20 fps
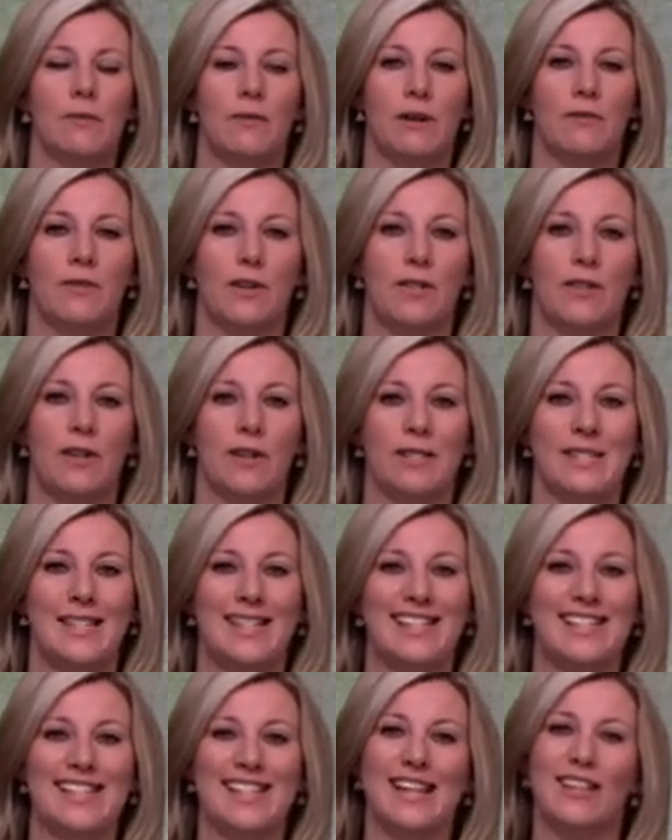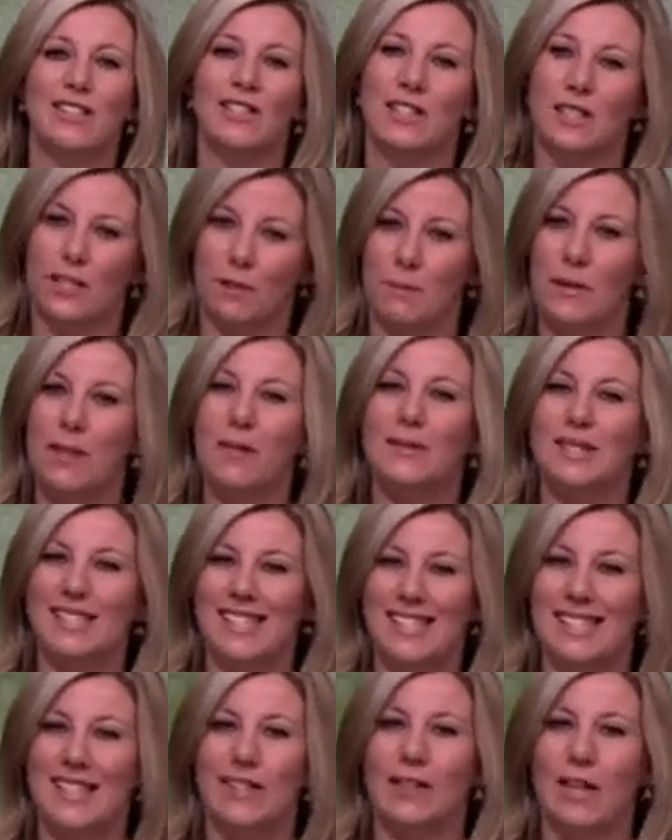12 or 13 Celsius, but there
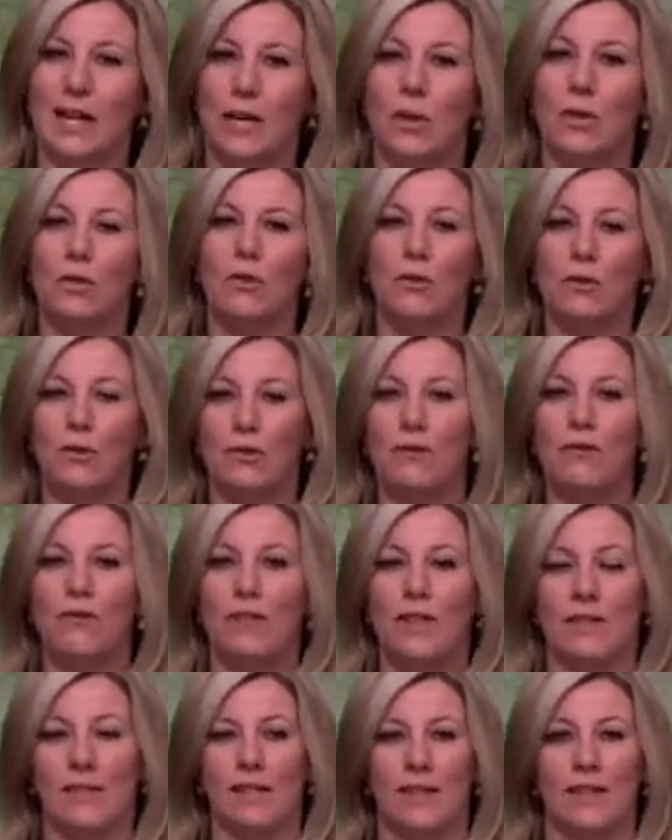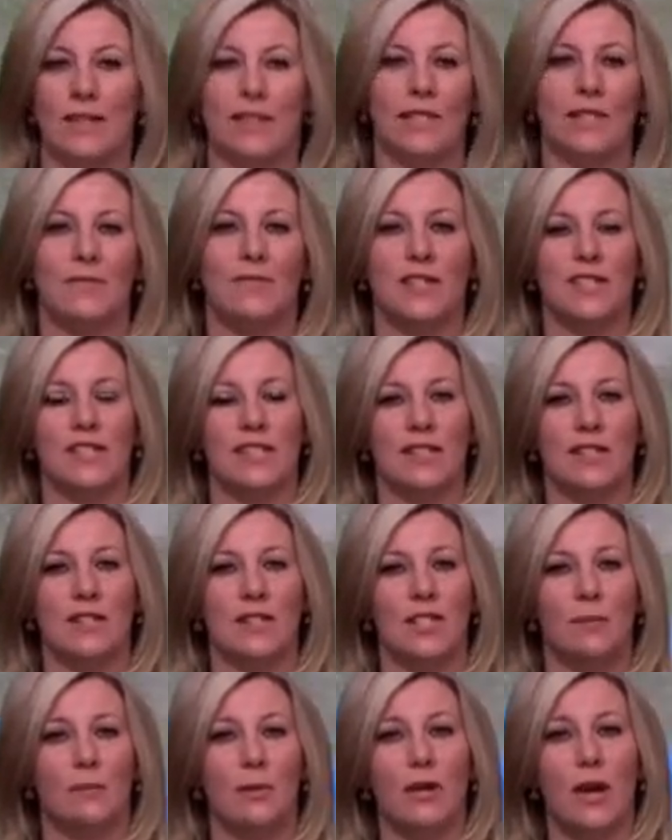is still that cool feel to things first thing
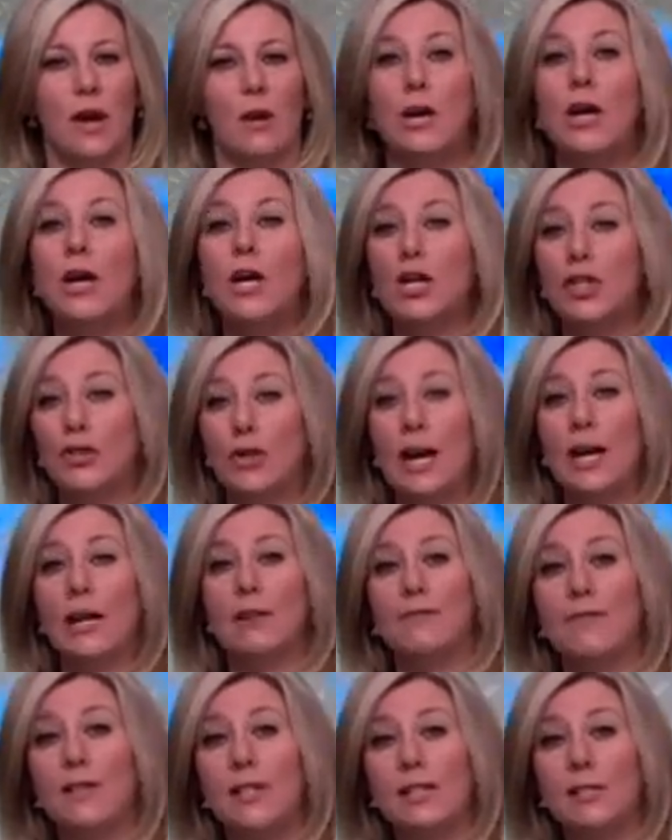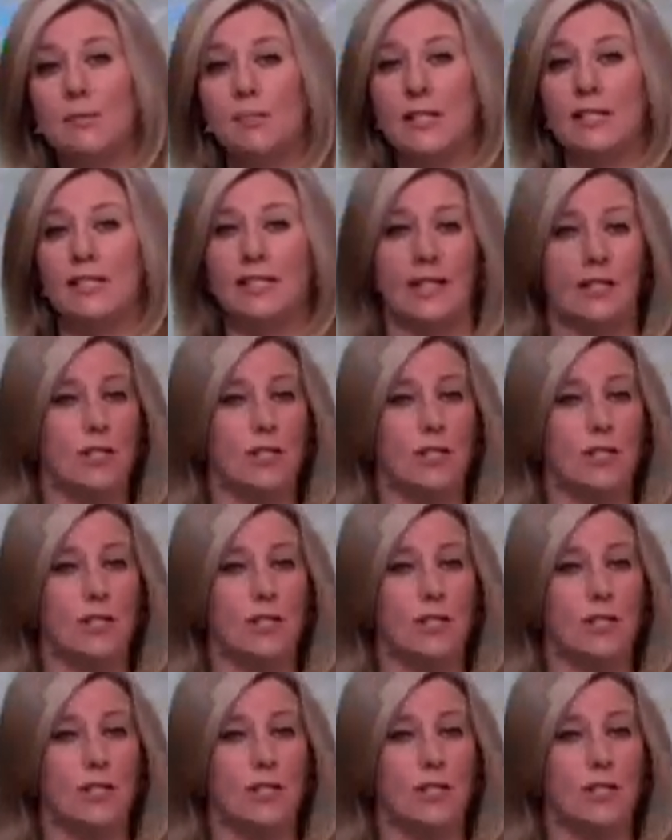tomorrow. Dry at first, bit of